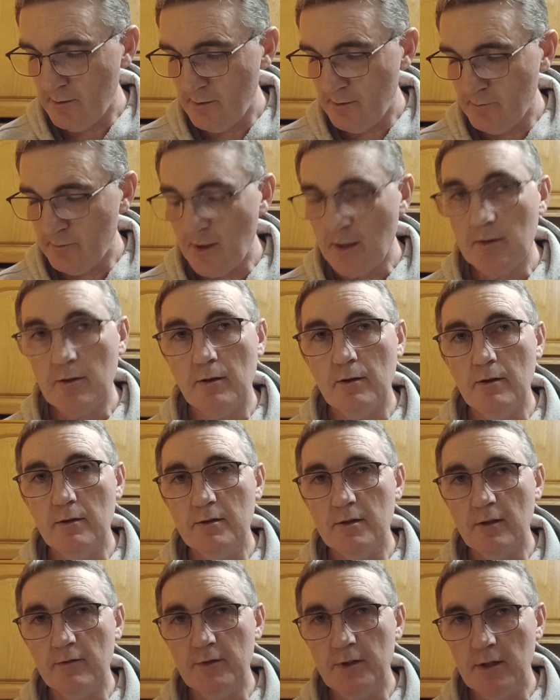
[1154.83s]
Records
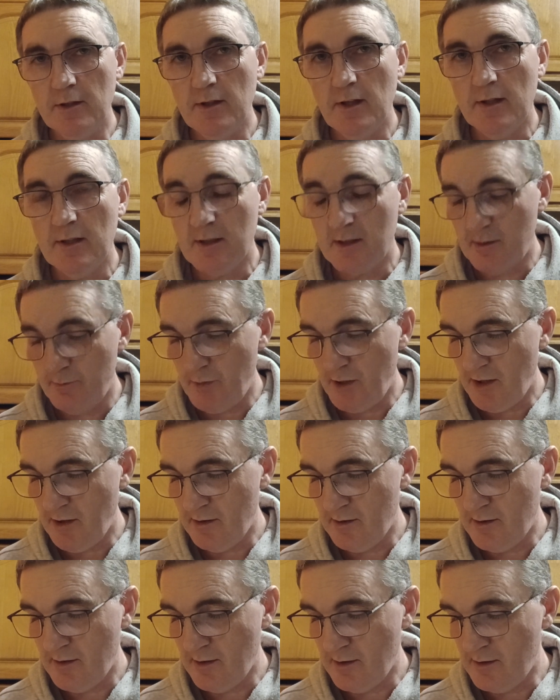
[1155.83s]
of near-death
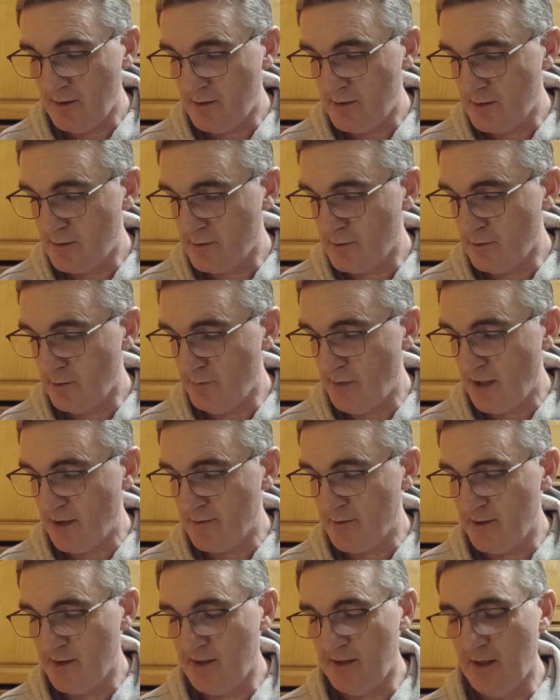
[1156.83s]
experiences go back
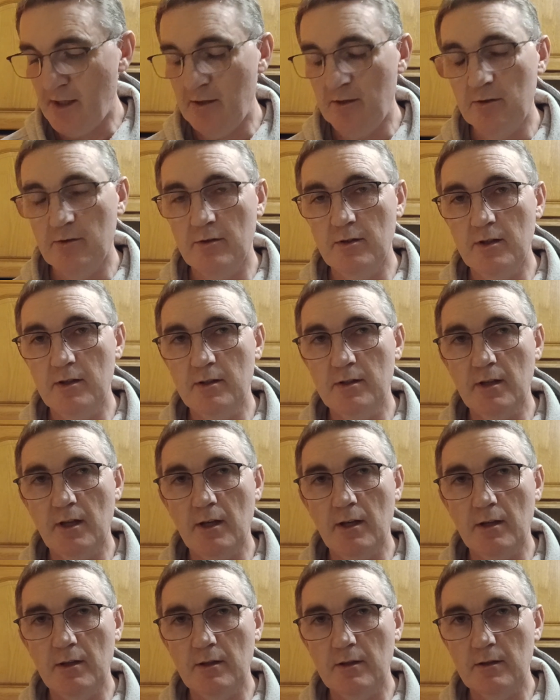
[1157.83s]
for centuries
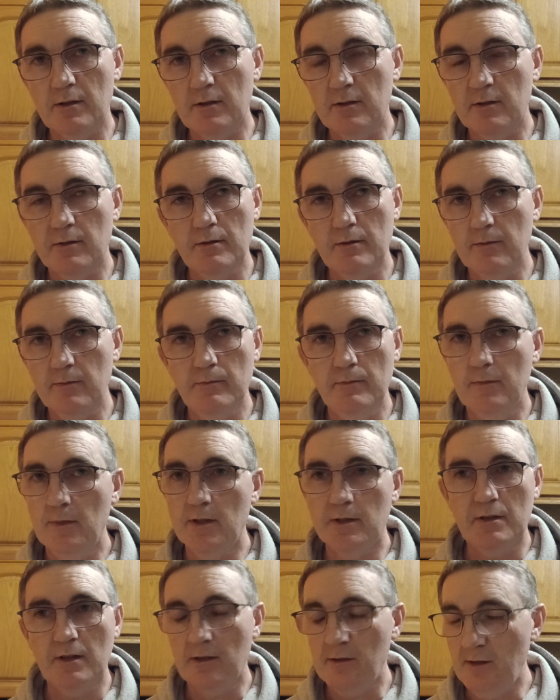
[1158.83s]
and
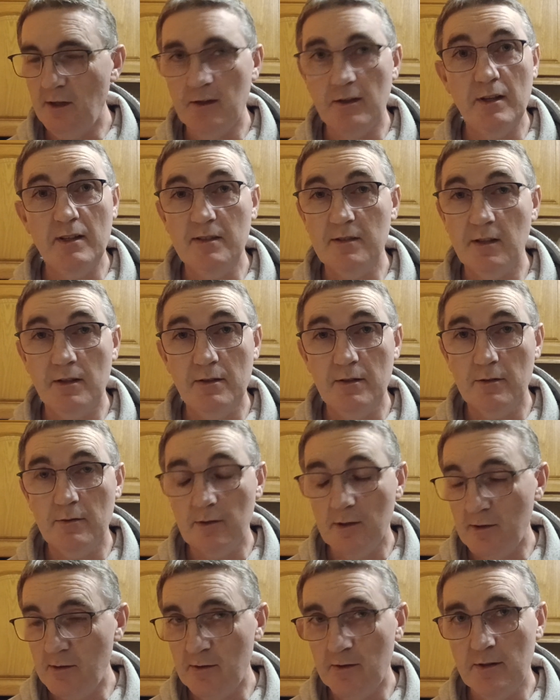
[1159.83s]
exist
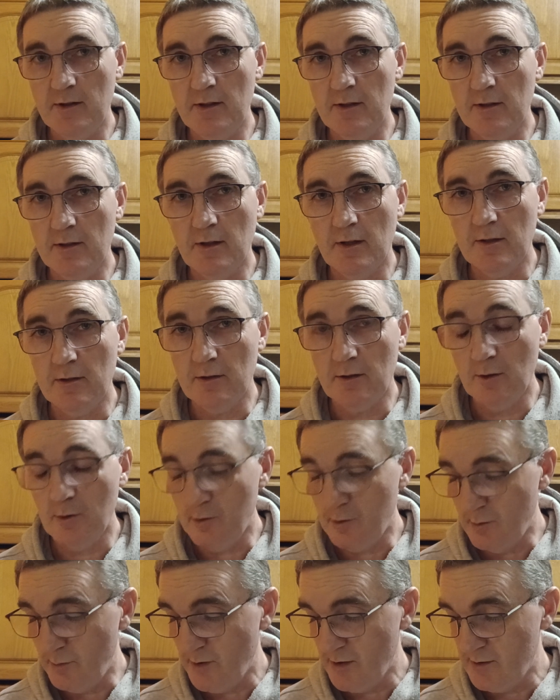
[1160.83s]
around the entire
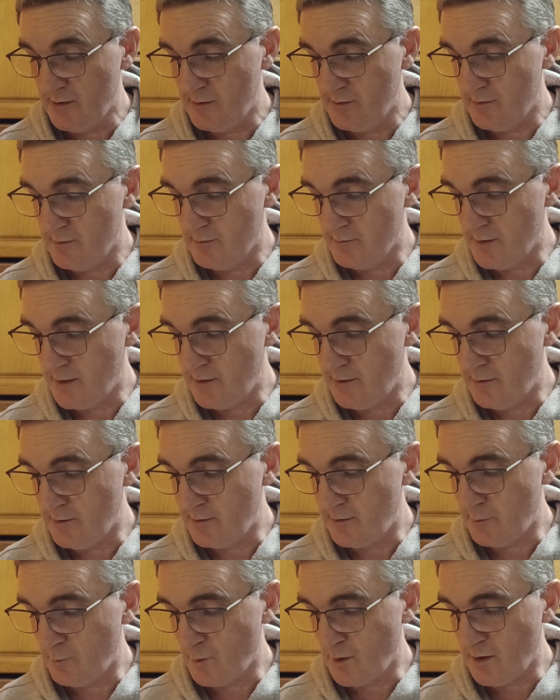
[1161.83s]
globe, right around
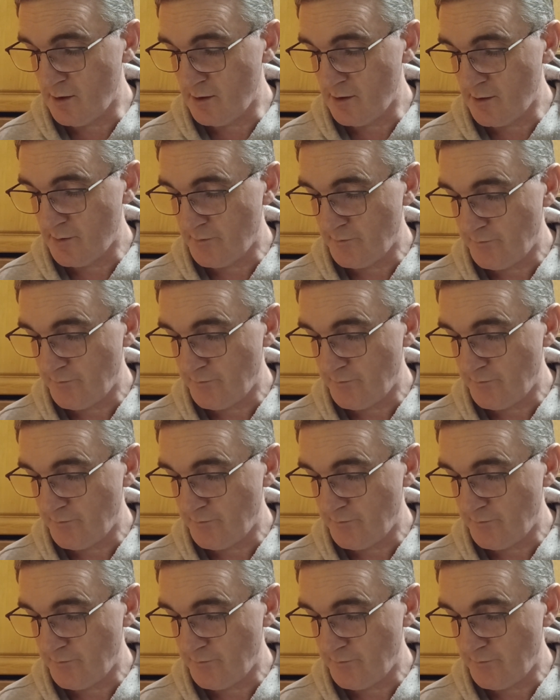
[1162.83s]
the world.